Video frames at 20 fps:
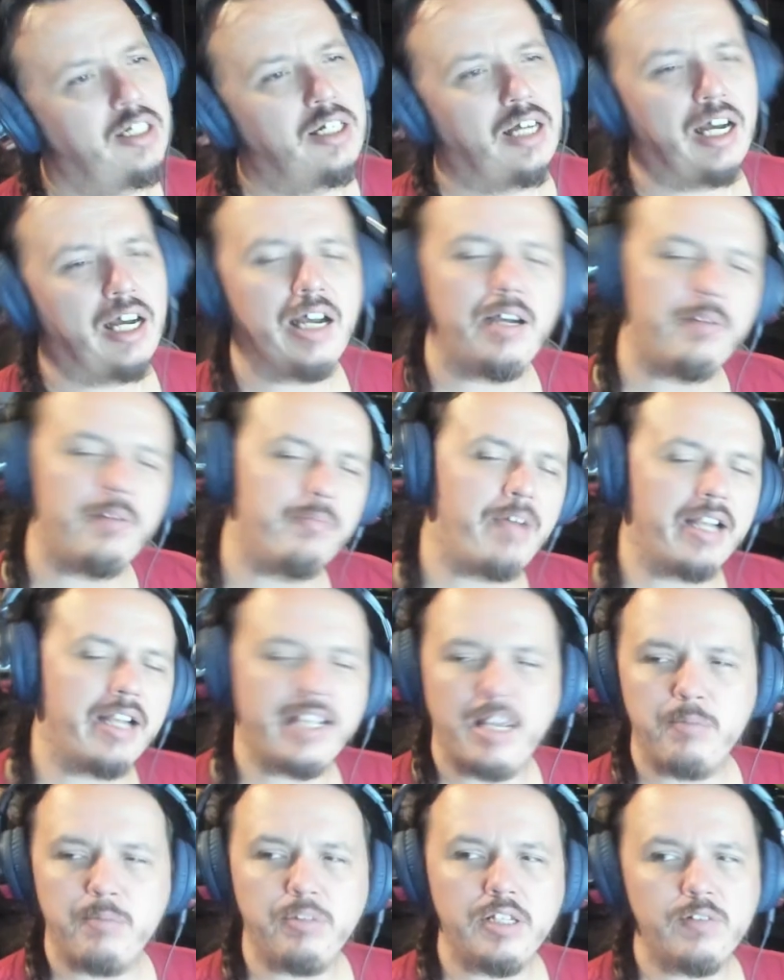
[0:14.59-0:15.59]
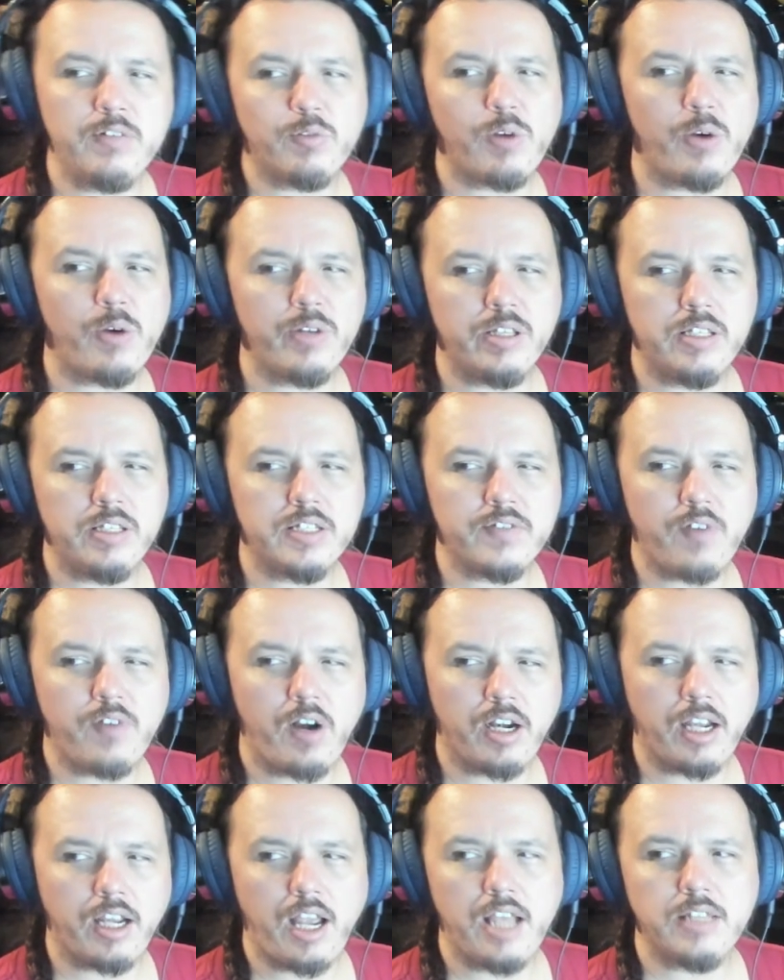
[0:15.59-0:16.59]
I can't believe we're already this far,
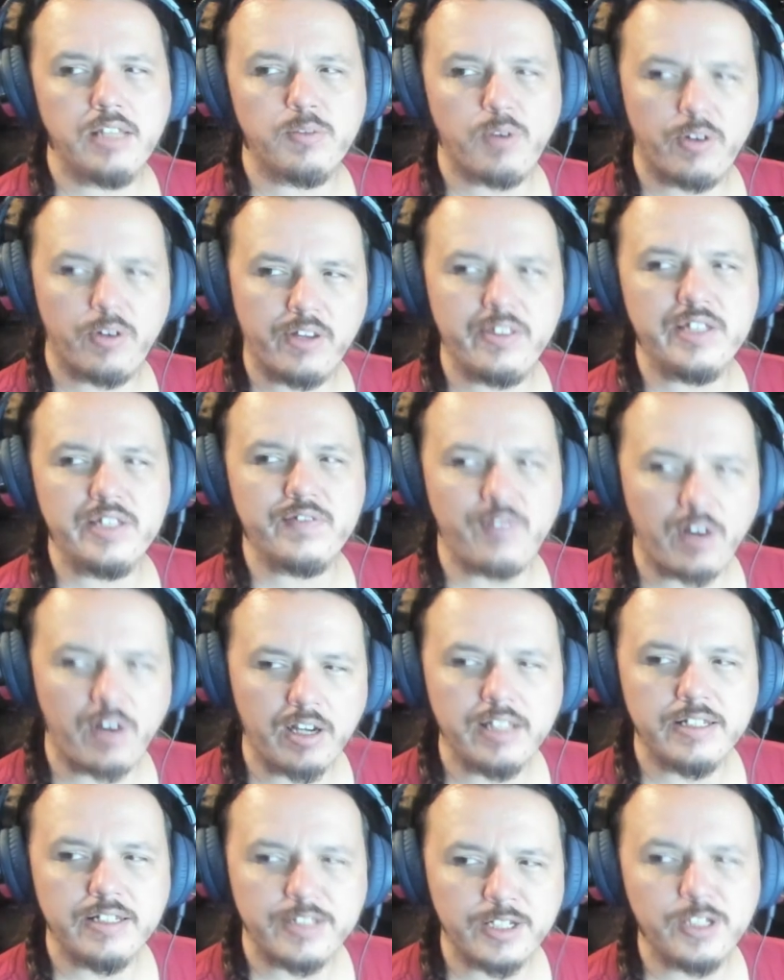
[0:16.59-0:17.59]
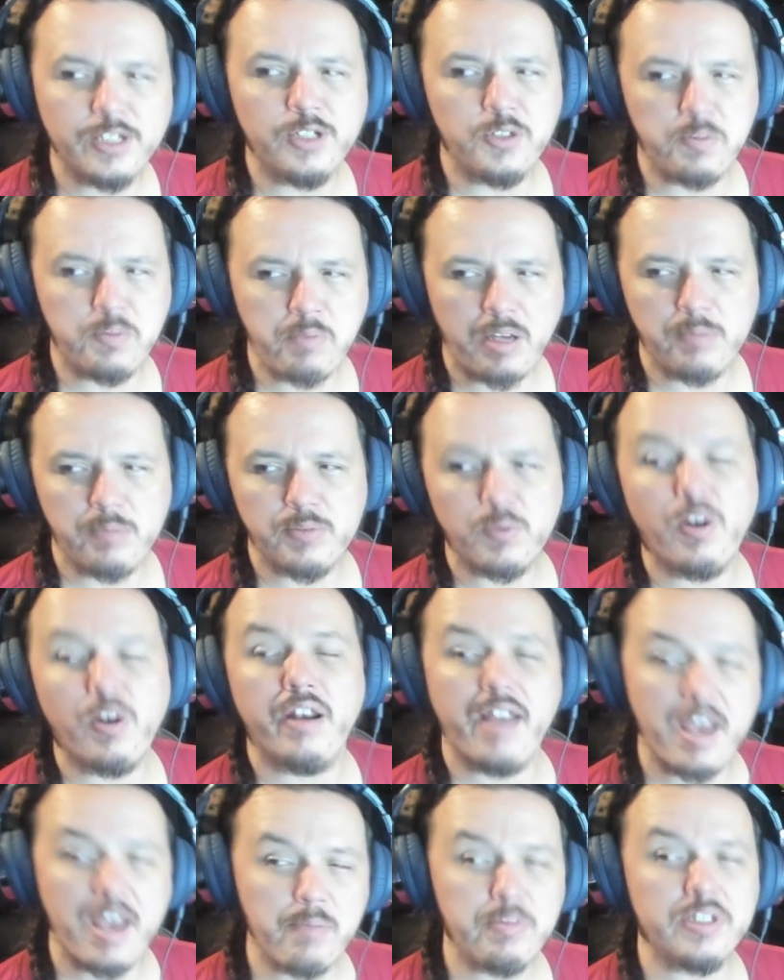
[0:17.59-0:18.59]
guys. We're already this far into Goosebumps. We're on
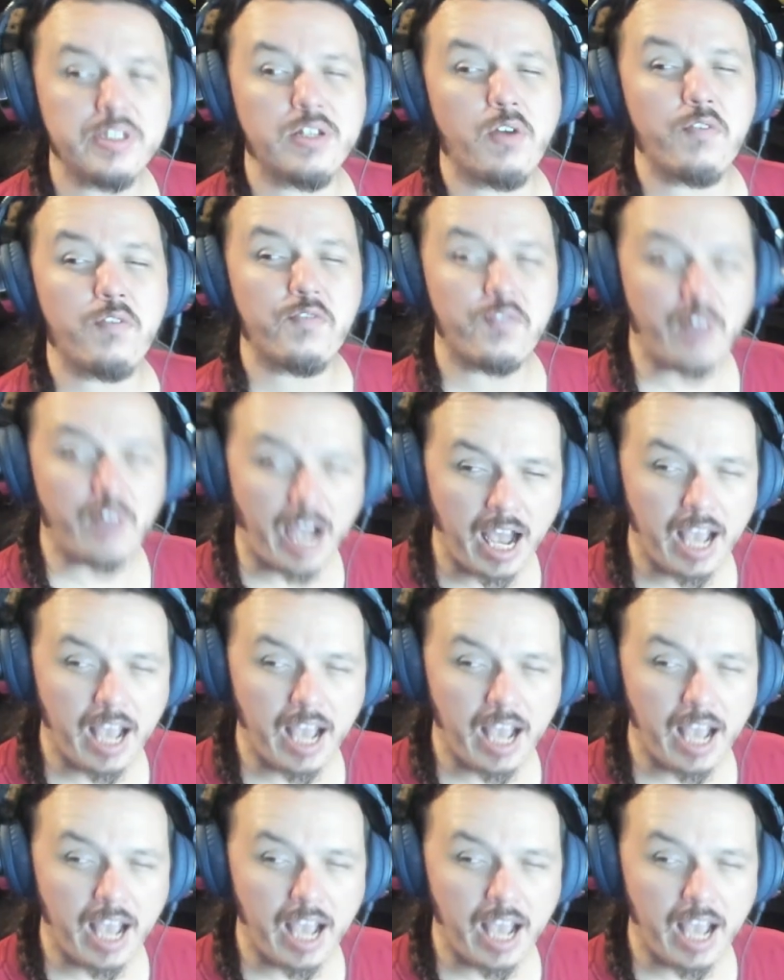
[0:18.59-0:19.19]
episode 5.